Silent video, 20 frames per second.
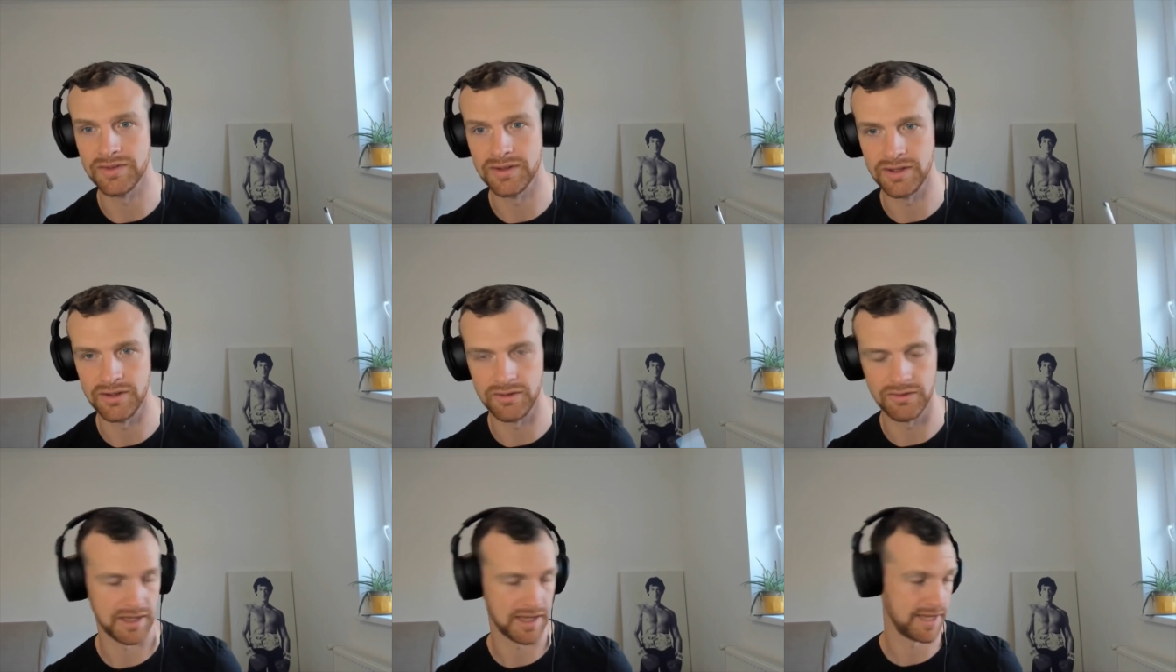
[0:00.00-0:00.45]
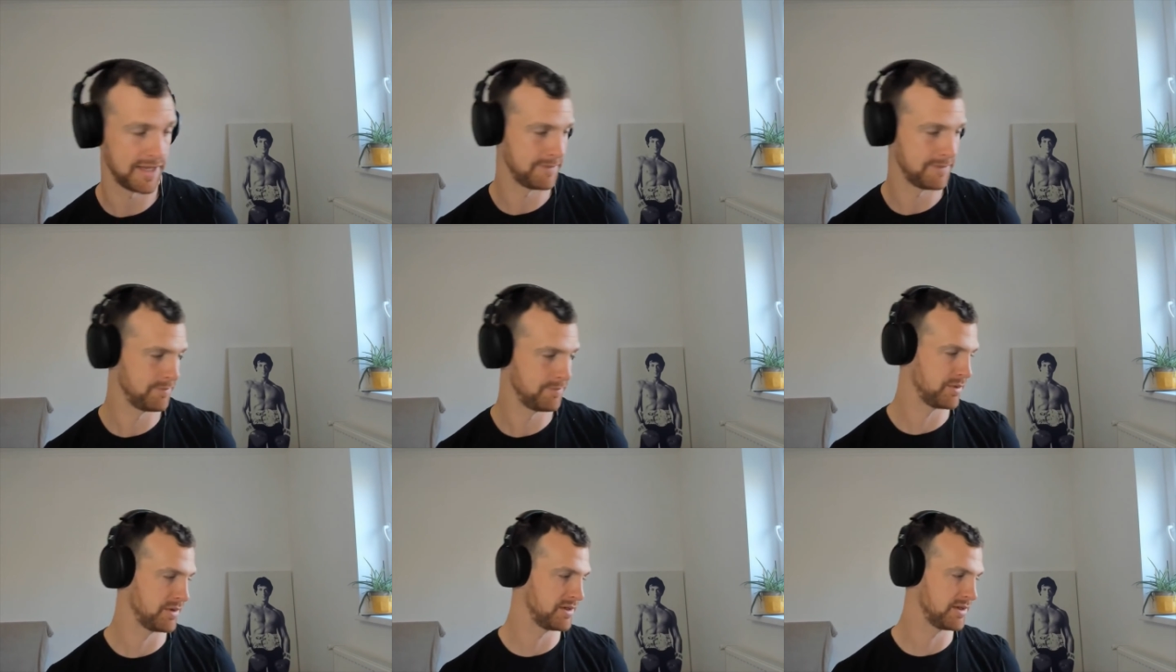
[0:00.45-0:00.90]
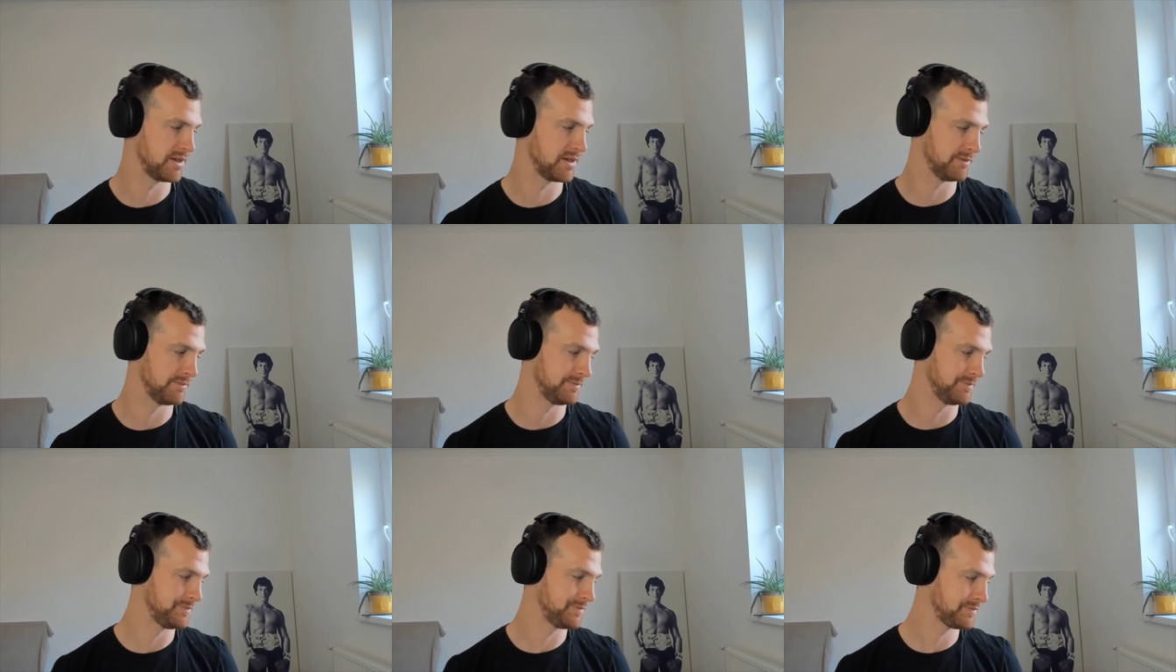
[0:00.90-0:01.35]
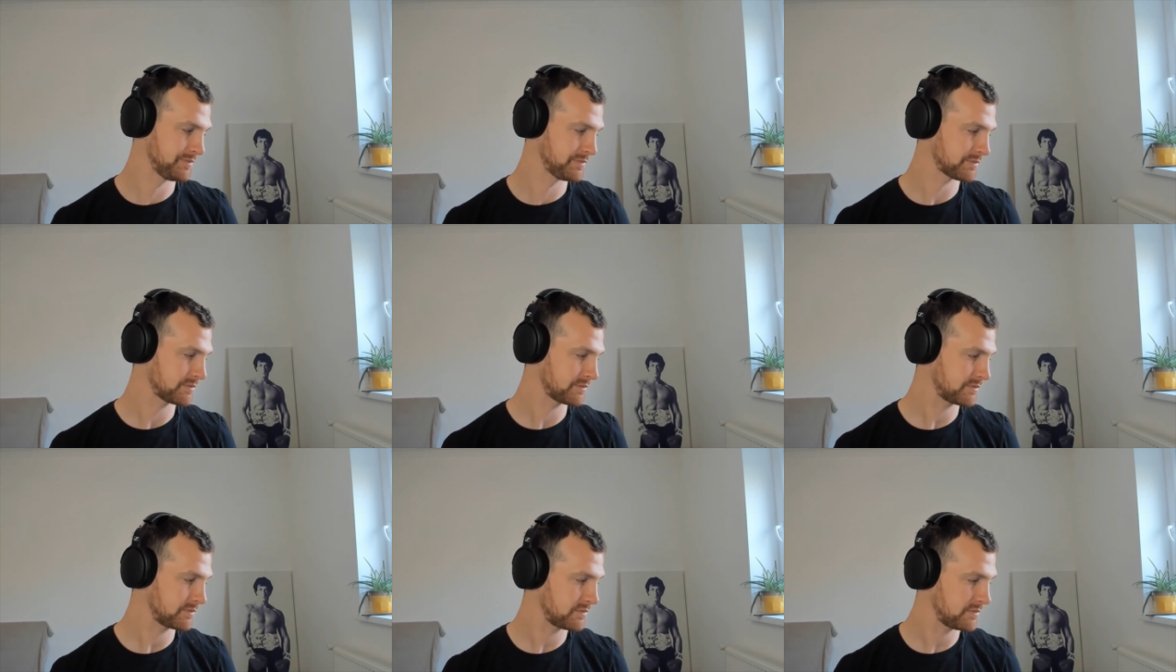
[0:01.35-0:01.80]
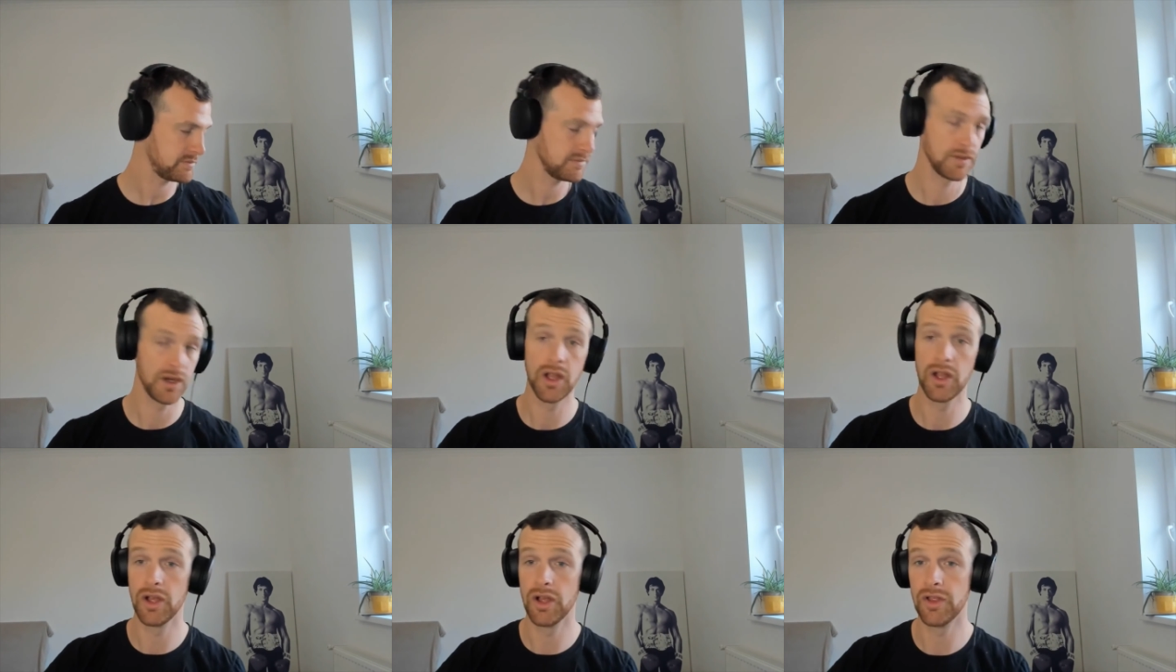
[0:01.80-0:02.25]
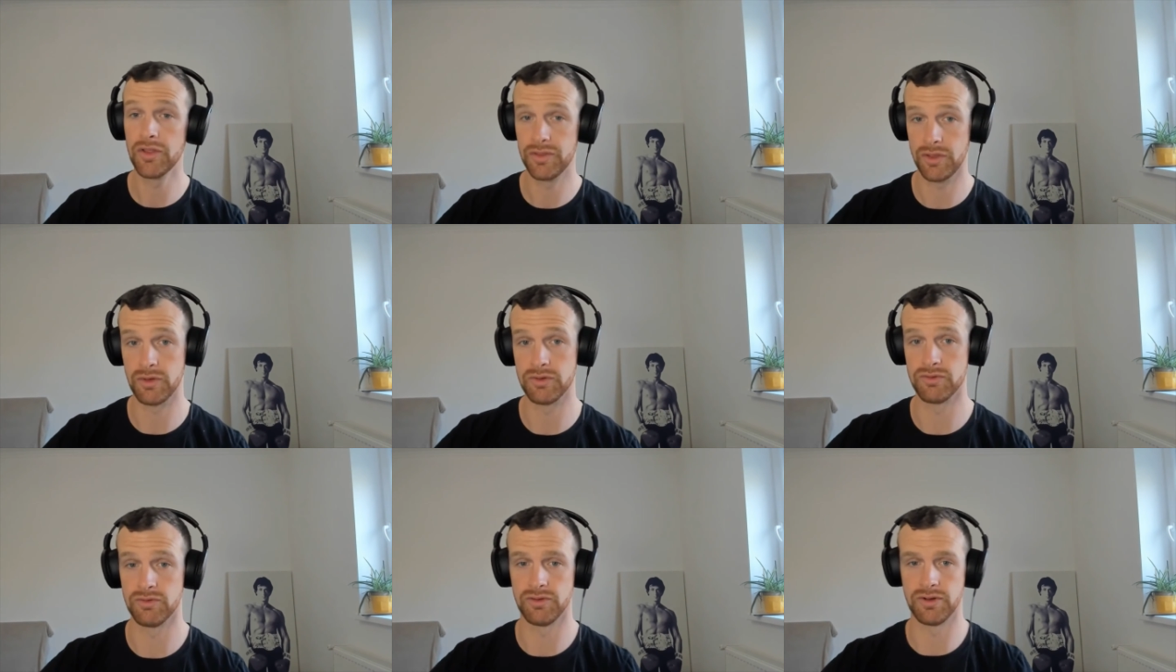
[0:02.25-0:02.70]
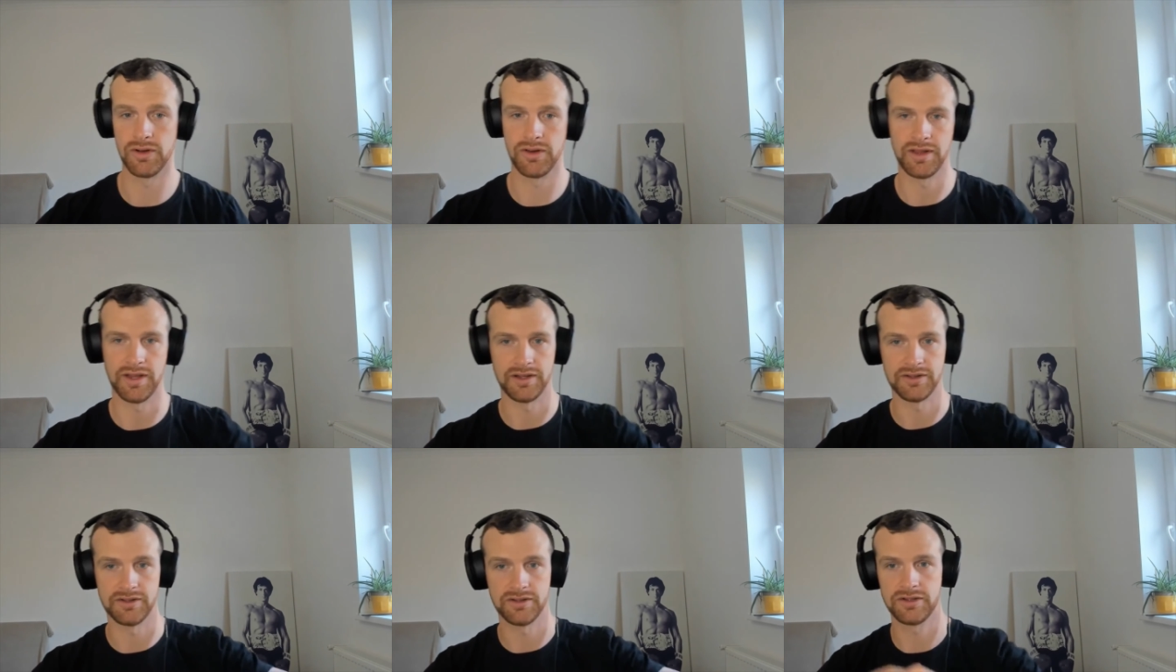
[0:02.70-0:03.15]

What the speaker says: in the UK, but those are all good things.